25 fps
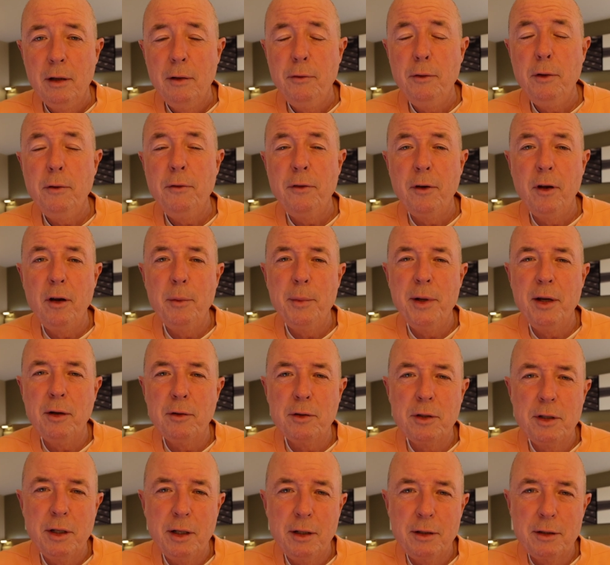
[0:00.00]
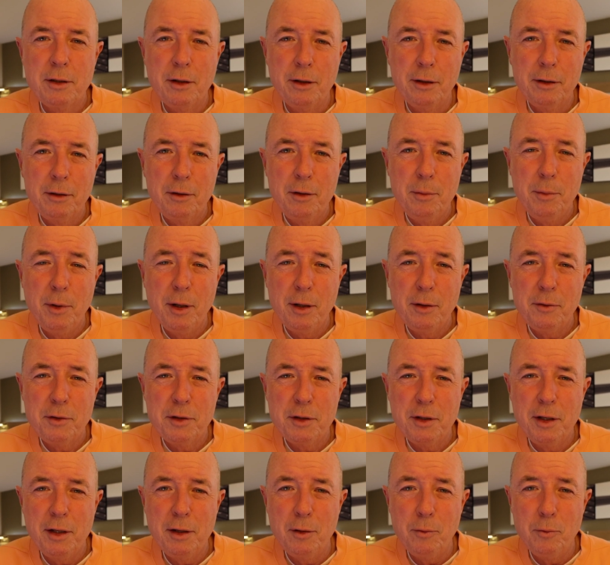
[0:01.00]
If you follow me on TikTok, you might have
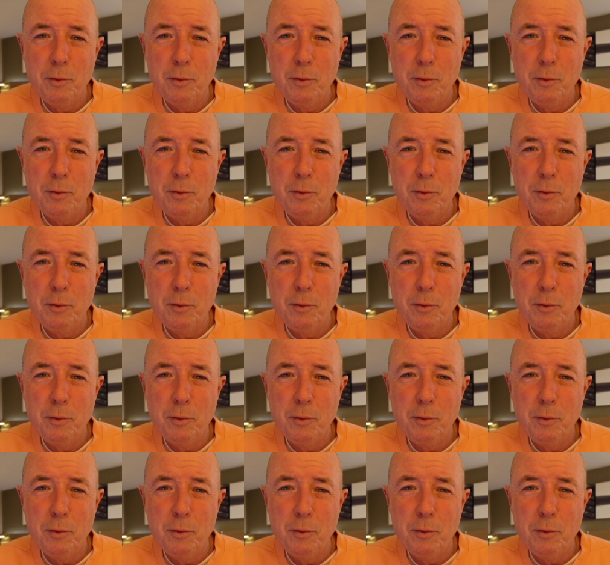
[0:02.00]
seen a